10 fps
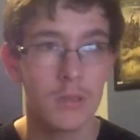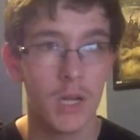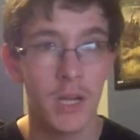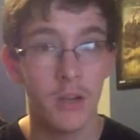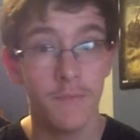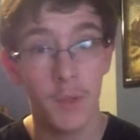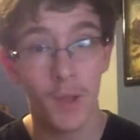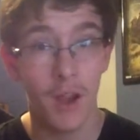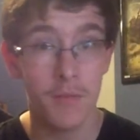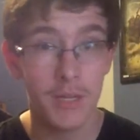the near
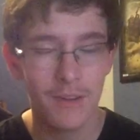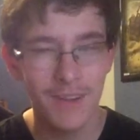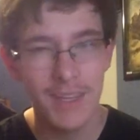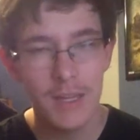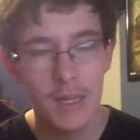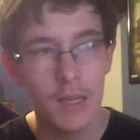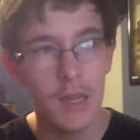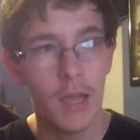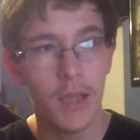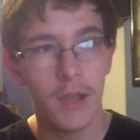future, obviously,
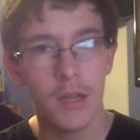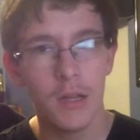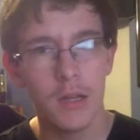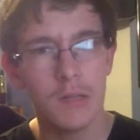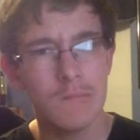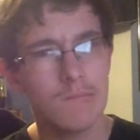and uh,